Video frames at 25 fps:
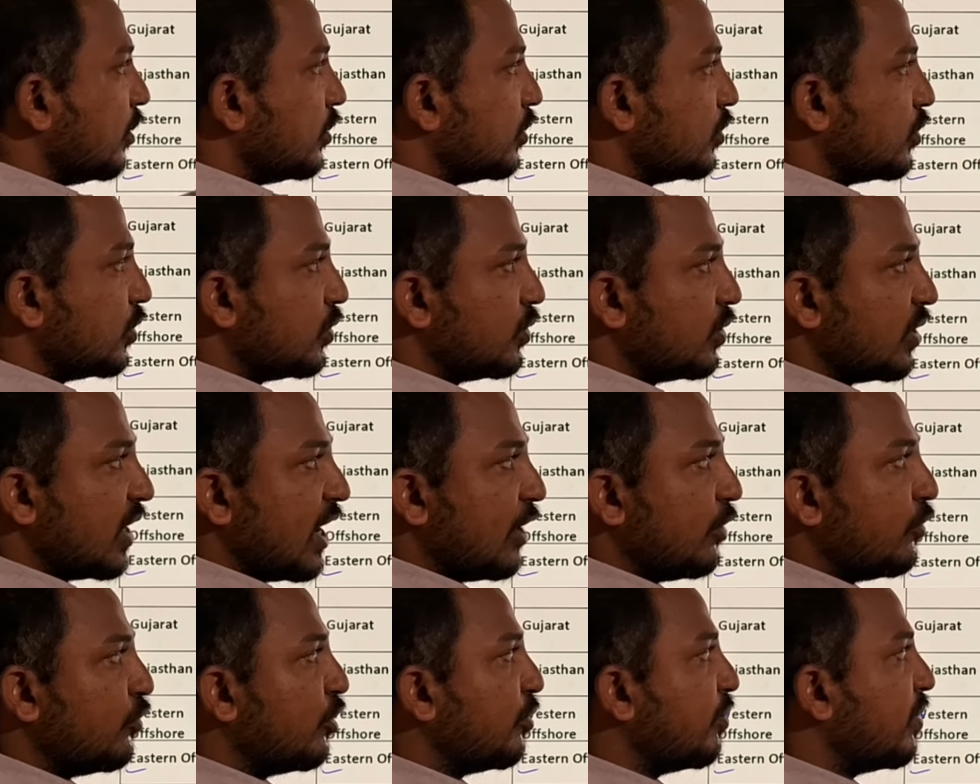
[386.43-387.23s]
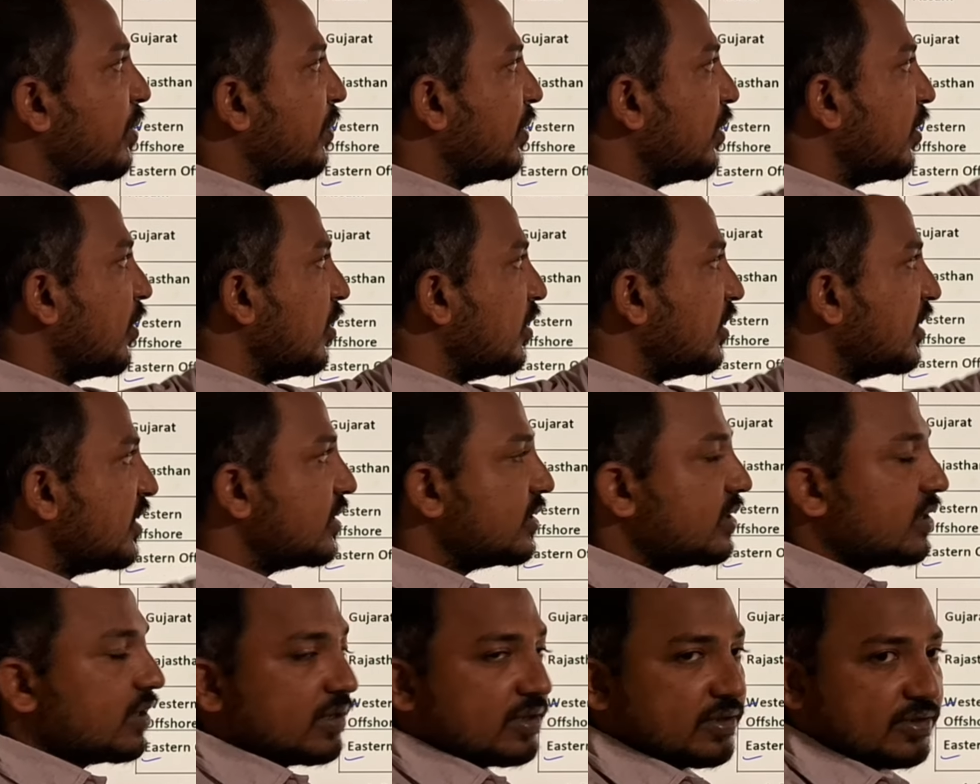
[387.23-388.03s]
So try to remember all
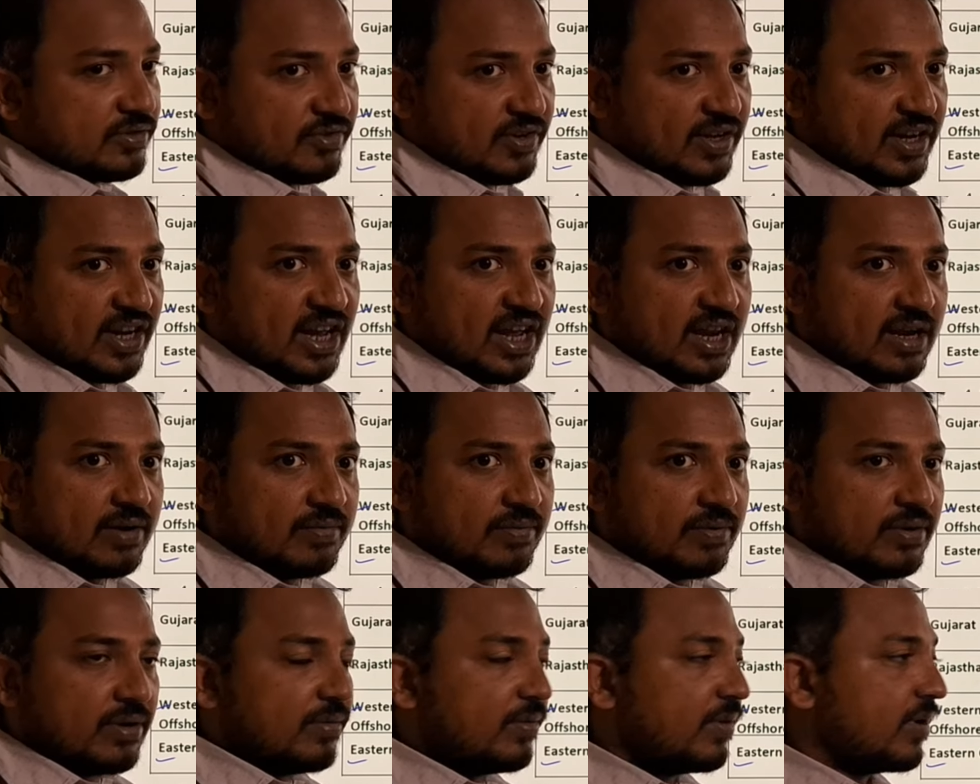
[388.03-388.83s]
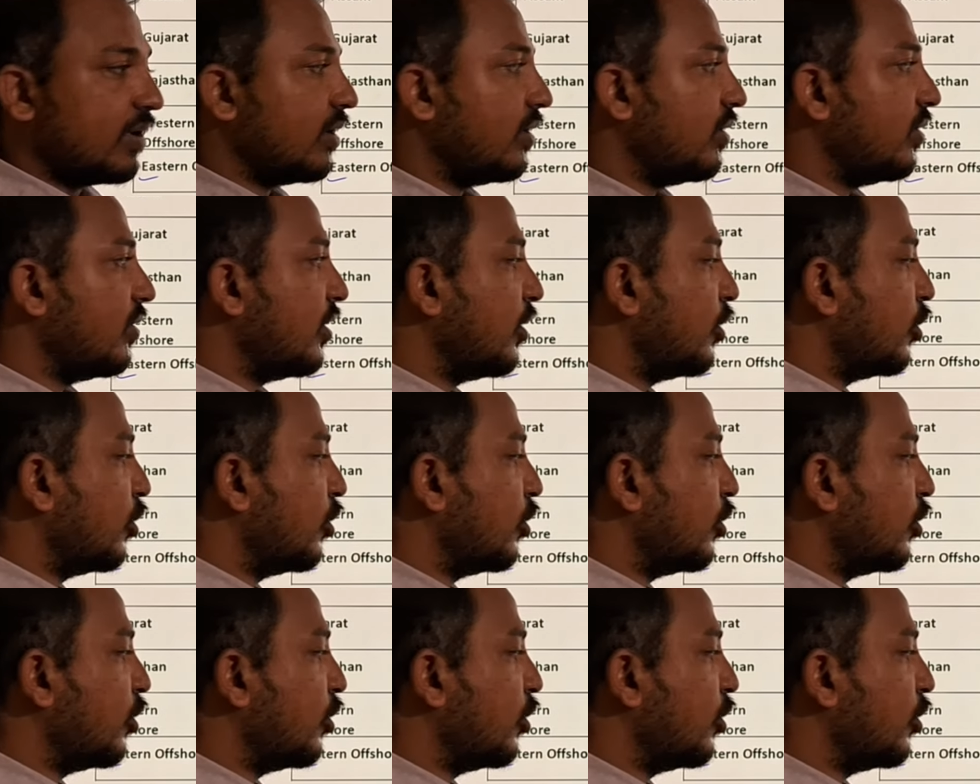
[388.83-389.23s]
this. It's very helpful for your